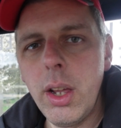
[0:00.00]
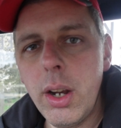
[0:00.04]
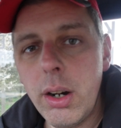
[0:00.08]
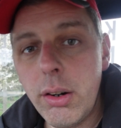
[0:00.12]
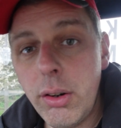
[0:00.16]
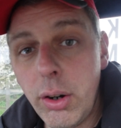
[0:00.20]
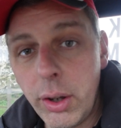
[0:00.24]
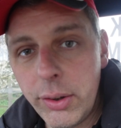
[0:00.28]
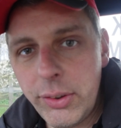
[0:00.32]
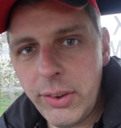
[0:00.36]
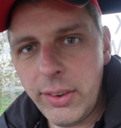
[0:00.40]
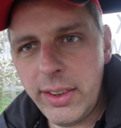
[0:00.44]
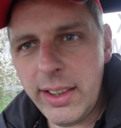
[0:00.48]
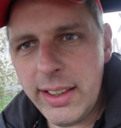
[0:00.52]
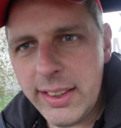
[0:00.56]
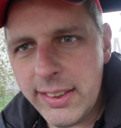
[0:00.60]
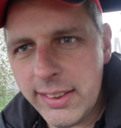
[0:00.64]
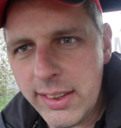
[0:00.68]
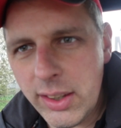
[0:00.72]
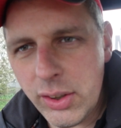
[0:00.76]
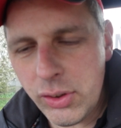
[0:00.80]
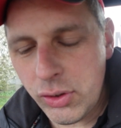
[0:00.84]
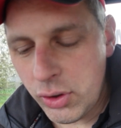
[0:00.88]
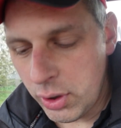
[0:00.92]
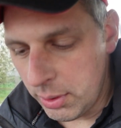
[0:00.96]
Right, so this
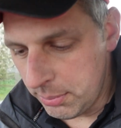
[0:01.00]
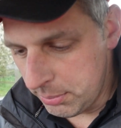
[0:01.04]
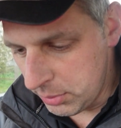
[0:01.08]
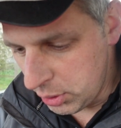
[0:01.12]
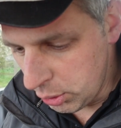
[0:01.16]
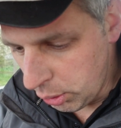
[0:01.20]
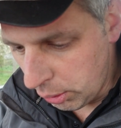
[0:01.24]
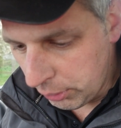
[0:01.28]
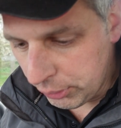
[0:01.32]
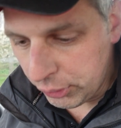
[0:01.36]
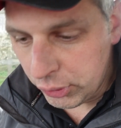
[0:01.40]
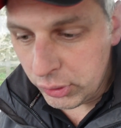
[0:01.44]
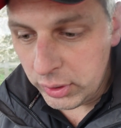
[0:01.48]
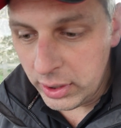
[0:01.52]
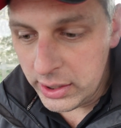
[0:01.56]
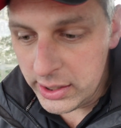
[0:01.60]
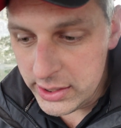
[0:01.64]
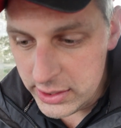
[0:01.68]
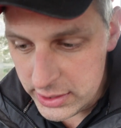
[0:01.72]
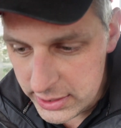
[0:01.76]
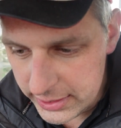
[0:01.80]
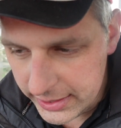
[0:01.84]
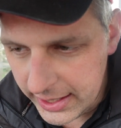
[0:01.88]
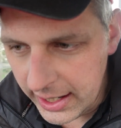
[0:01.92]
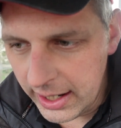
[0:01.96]
system, you obviously,
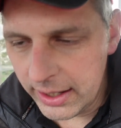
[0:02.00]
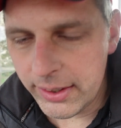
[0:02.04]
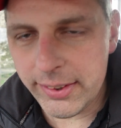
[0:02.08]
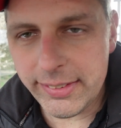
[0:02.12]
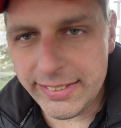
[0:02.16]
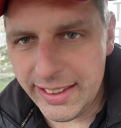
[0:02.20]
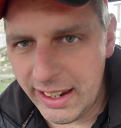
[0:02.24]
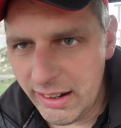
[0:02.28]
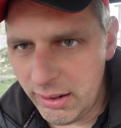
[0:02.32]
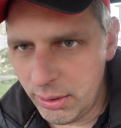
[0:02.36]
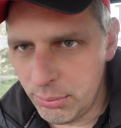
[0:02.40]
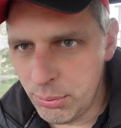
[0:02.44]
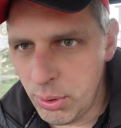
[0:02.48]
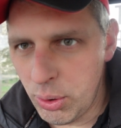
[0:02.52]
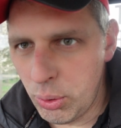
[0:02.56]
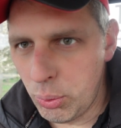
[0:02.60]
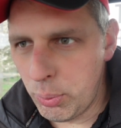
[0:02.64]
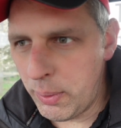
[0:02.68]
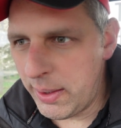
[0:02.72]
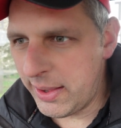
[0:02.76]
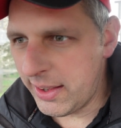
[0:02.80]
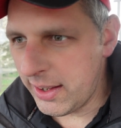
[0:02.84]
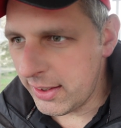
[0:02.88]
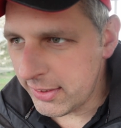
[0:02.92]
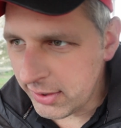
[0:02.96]
you get a steering
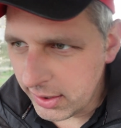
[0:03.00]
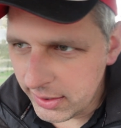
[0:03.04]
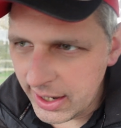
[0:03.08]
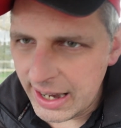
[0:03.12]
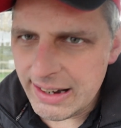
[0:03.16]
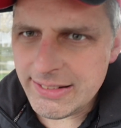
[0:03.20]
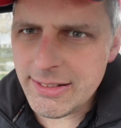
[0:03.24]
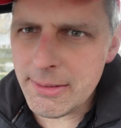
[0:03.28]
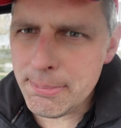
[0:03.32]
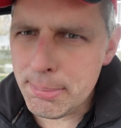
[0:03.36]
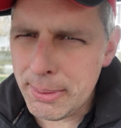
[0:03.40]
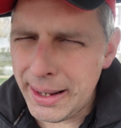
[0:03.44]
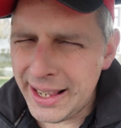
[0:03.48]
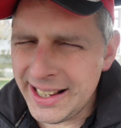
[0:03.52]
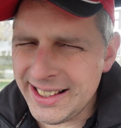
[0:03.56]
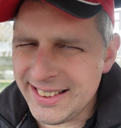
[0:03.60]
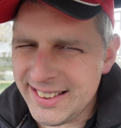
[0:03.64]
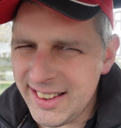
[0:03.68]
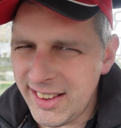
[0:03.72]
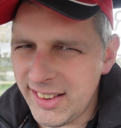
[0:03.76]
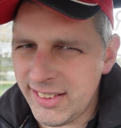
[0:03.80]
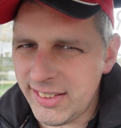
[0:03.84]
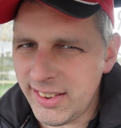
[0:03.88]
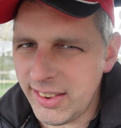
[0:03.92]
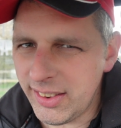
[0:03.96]
wheel with it, so that
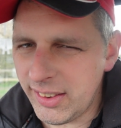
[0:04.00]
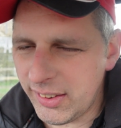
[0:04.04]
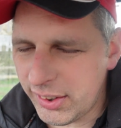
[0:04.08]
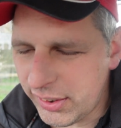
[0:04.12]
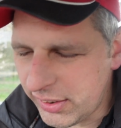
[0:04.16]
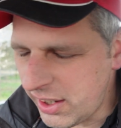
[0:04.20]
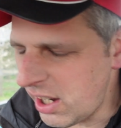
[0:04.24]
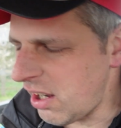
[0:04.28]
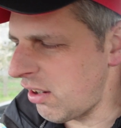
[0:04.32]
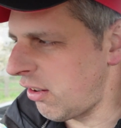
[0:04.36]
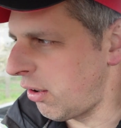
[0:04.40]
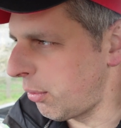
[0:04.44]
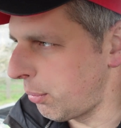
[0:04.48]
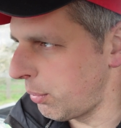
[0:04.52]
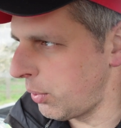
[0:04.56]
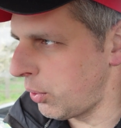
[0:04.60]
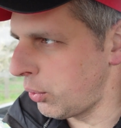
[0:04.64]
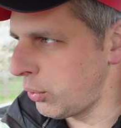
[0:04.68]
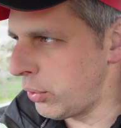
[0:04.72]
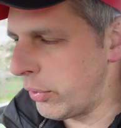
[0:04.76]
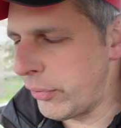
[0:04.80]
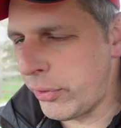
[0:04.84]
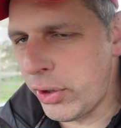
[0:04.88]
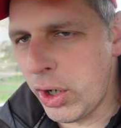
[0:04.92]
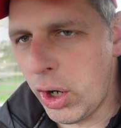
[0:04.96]
replaces the steering
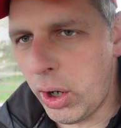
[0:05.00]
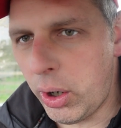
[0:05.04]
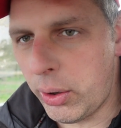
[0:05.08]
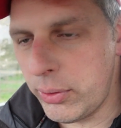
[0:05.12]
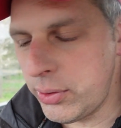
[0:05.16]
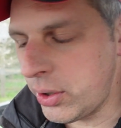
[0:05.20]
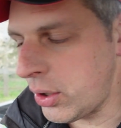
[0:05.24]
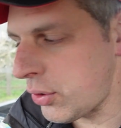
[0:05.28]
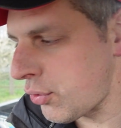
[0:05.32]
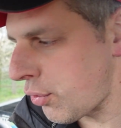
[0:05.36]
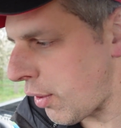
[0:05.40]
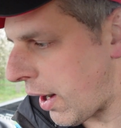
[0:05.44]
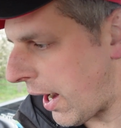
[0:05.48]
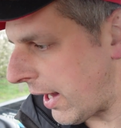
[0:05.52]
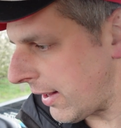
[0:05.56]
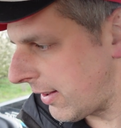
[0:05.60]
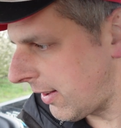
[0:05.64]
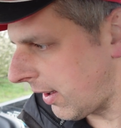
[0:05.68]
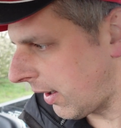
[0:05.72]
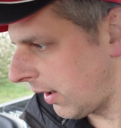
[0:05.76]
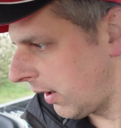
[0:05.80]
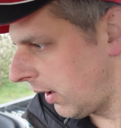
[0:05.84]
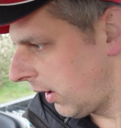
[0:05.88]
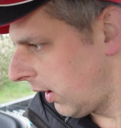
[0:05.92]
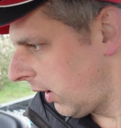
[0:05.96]
wheel you've got on your
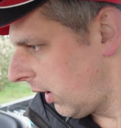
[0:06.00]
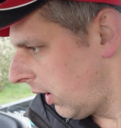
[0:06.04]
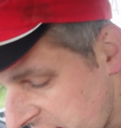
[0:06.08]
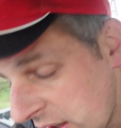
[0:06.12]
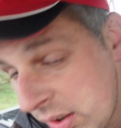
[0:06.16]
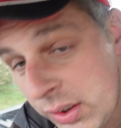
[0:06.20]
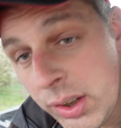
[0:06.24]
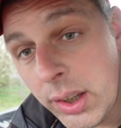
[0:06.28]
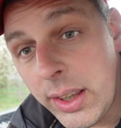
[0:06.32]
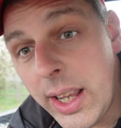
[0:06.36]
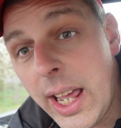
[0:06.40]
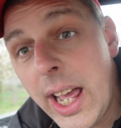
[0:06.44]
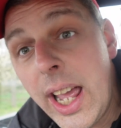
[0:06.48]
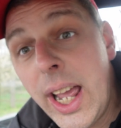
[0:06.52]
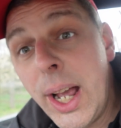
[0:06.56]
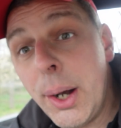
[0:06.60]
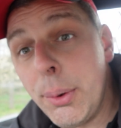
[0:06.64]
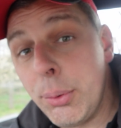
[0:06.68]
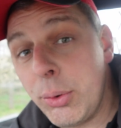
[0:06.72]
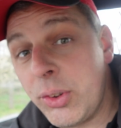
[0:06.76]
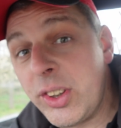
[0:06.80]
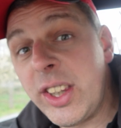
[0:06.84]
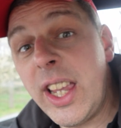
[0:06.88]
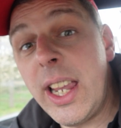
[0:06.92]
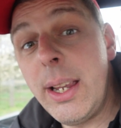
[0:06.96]
tractor. So that
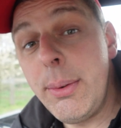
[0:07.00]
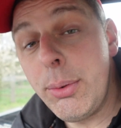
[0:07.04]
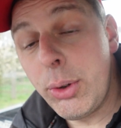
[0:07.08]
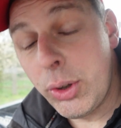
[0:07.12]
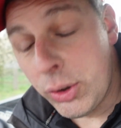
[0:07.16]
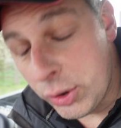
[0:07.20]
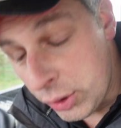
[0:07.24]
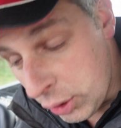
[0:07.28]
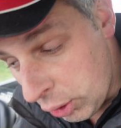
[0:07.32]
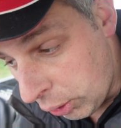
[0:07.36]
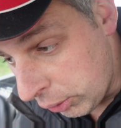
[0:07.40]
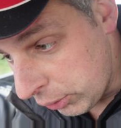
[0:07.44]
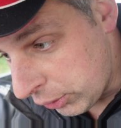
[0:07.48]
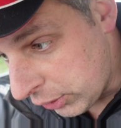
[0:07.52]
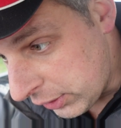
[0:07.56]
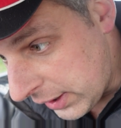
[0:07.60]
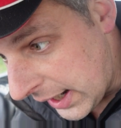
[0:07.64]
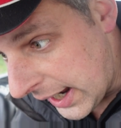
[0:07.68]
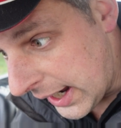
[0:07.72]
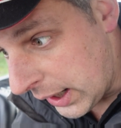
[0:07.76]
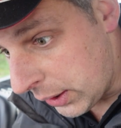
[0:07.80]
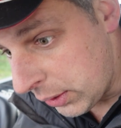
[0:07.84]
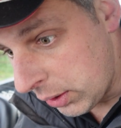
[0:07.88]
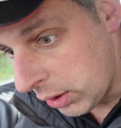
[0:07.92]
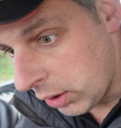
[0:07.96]
helps keep costs
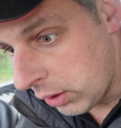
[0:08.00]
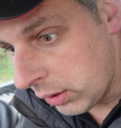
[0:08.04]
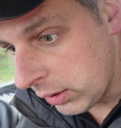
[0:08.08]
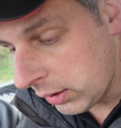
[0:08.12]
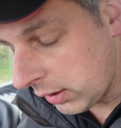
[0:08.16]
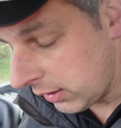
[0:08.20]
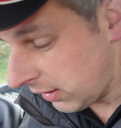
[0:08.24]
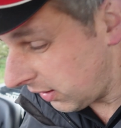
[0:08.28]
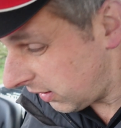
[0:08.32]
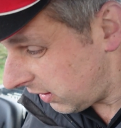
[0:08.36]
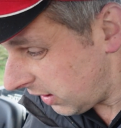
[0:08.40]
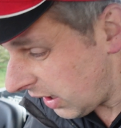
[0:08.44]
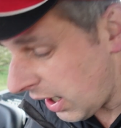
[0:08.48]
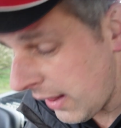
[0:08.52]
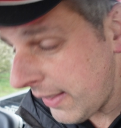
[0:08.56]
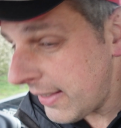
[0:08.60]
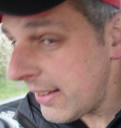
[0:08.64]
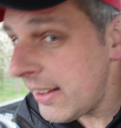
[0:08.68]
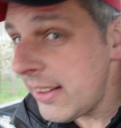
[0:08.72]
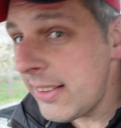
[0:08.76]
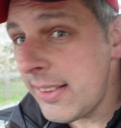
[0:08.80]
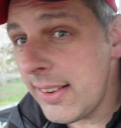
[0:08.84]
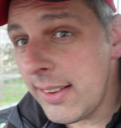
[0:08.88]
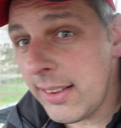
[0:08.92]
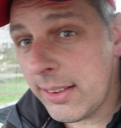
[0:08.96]
down, like, because, you know,
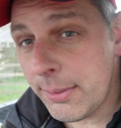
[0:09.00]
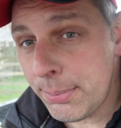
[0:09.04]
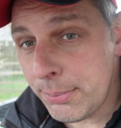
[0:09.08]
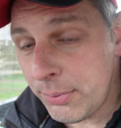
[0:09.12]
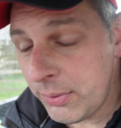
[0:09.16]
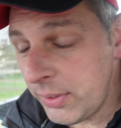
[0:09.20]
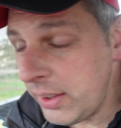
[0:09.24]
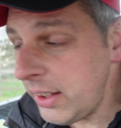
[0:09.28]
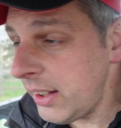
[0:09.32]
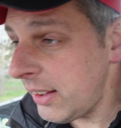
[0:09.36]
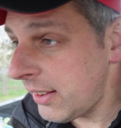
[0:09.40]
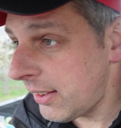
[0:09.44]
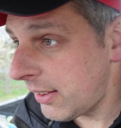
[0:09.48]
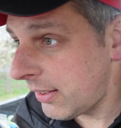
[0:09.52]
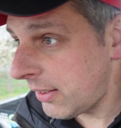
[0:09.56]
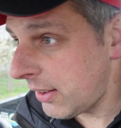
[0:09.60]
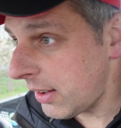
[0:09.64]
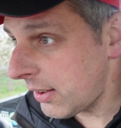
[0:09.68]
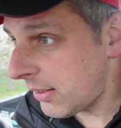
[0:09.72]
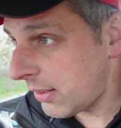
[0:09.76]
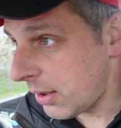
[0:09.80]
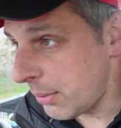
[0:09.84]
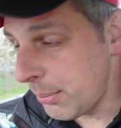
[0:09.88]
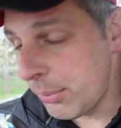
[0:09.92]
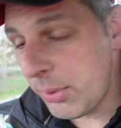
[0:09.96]
these
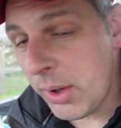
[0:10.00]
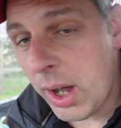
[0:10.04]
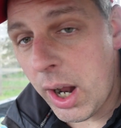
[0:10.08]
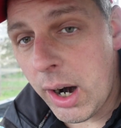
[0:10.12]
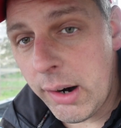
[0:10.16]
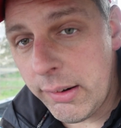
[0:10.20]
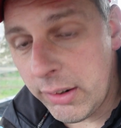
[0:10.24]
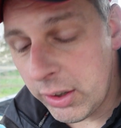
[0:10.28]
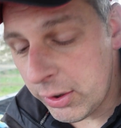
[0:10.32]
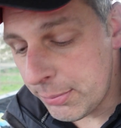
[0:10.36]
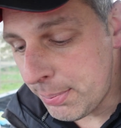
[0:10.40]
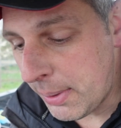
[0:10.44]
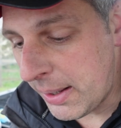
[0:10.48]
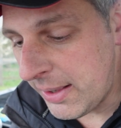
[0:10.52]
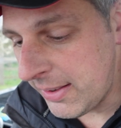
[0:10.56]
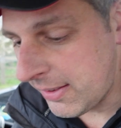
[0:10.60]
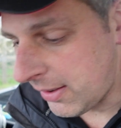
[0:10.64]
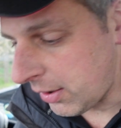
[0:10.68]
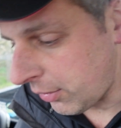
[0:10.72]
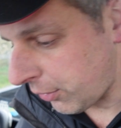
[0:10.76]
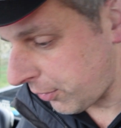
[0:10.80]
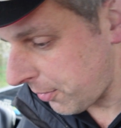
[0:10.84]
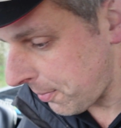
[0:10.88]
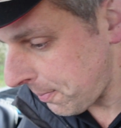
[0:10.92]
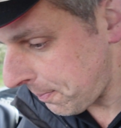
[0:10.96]
systems are
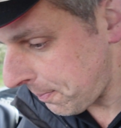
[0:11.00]
expensive.